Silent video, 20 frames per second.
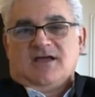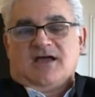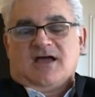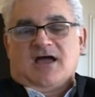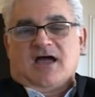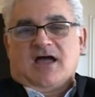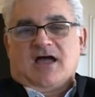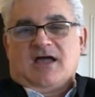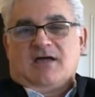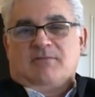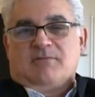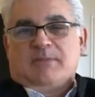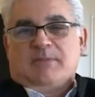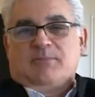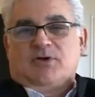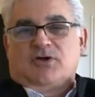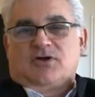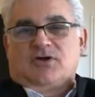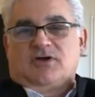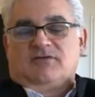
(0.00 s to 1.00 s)
I
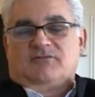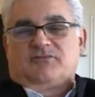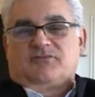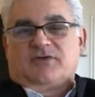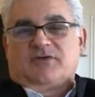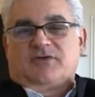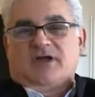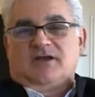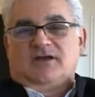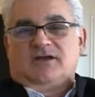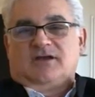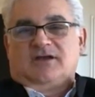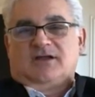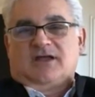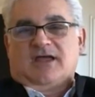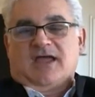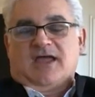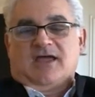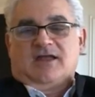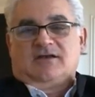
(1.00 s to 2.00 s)
remember a good friend,
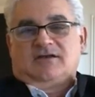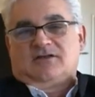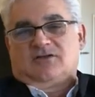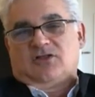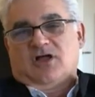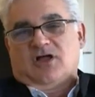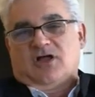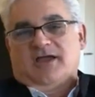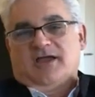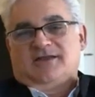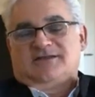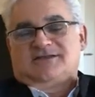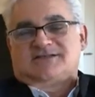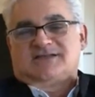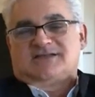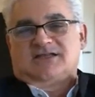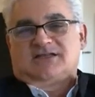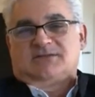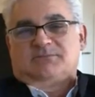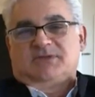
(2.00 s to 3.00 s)
Ed Klein,
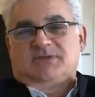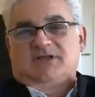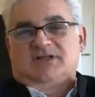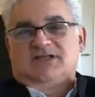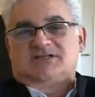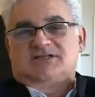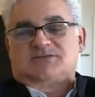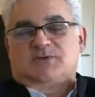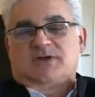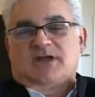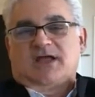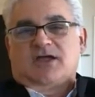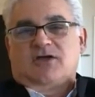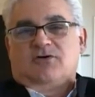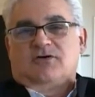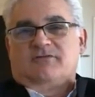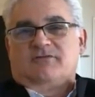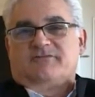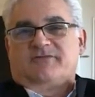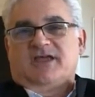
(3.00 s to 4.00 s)
said to me, at least when I go
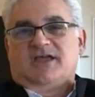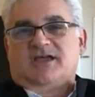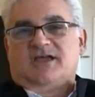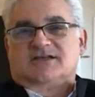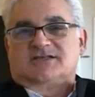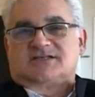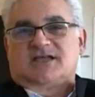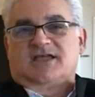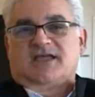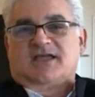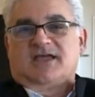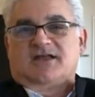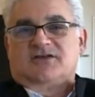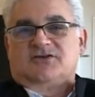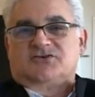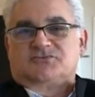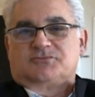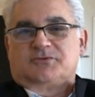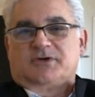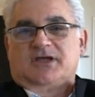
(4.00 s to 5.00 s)
to Vegas, I get a
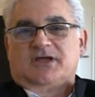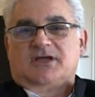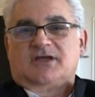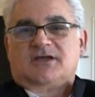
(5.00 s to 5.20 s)
drink.